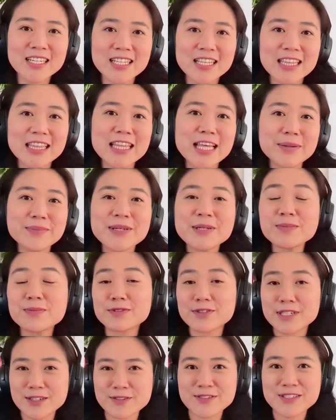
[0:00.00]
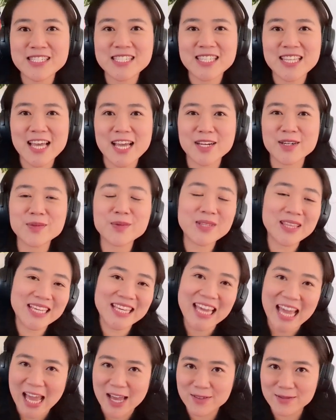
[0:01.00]
Let me preface that with a
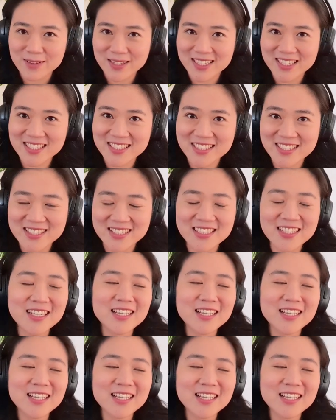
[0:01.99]
caveat.